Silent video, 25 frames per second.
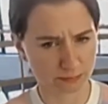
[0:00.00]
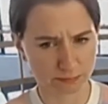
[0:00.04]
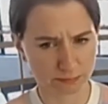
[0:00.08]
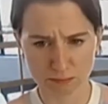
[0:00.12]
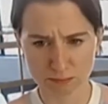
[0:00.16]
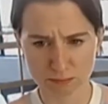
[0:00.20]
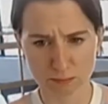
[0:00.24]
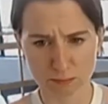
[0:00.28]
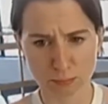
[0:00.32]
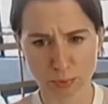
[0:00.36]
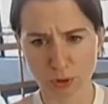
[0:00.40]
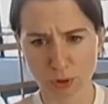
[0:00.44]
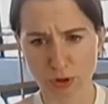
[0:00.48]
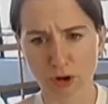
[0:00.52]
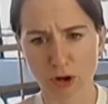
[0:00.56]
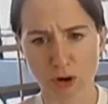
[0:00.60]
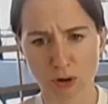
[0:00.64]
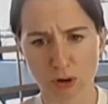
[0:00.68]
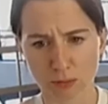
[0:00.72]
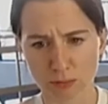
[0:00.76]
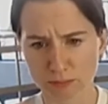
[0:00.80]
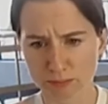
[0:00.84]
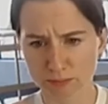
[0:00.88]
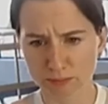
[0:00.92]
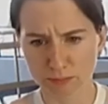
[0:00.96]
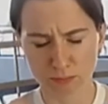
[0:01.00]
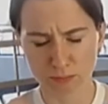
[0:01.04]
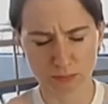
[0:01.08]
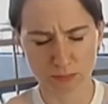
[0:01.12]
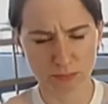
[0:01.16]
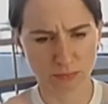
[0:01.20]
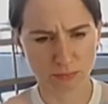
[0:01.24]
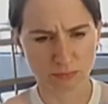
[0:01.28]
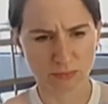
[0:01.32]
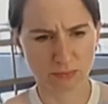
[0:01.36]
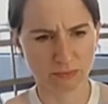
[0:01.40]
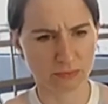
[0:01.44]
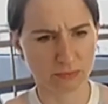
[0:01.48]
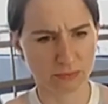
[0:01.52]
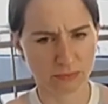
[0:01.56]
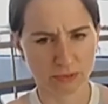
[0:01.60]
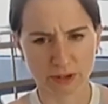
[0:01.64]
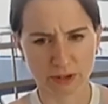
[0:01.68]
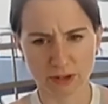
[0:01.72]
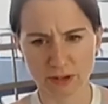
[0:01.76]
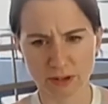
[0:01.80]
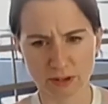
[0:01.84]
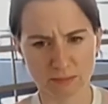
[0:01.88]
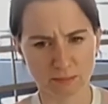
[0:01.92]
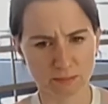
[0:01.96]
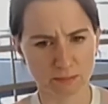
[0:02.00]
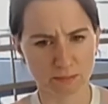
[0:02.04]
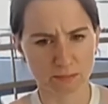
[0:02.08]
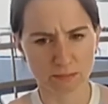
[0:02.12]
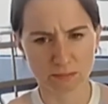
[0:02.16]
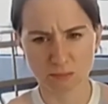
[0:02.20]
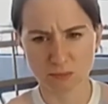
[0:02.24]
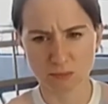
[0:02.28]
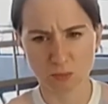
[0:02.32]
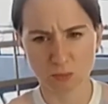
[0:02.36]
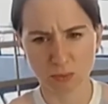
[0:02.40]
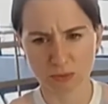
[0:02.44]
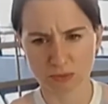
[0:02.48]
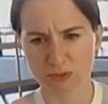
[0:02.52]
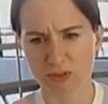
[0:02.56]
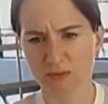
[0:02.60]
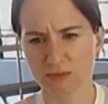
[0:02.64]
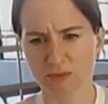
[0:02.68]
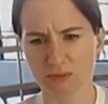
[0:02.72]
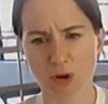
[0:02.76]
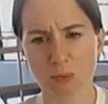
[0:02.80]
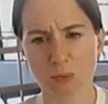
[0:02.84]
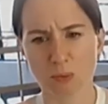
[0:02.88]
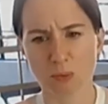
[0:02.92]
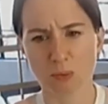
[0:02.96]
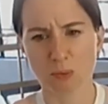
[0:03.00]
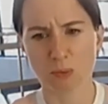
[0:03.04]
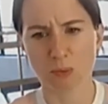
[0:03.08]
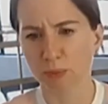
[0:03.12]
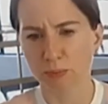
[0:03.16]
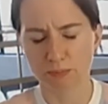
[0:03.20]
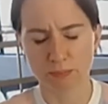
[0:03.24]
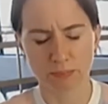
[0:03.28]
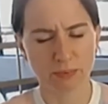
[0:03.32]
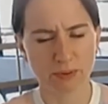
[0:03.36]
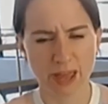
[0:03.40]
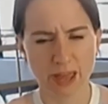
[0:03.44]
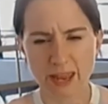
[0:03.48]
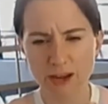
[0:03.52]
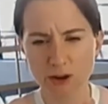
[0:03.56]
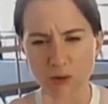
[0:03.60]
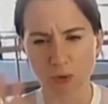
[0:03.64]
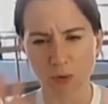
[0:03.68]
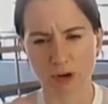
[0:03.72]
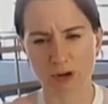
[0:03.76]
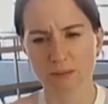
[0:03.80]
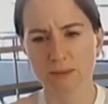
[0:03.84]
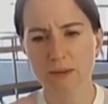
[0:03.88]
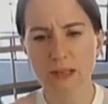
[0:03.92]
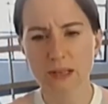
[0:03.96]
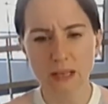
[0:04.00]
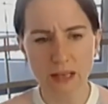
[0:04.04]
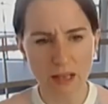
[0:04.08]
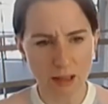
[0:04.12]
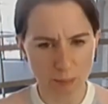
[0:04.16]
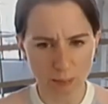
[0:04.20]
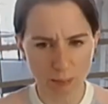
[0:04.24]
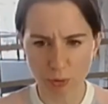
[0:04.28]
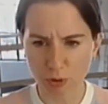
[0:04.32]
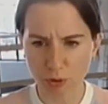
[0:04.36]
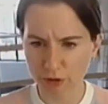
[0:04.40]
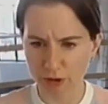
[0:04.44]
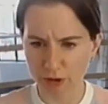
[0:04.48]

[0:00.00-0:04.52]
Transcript: Bordeaux, friggin' was somewhere, anywhere, Bordeaux.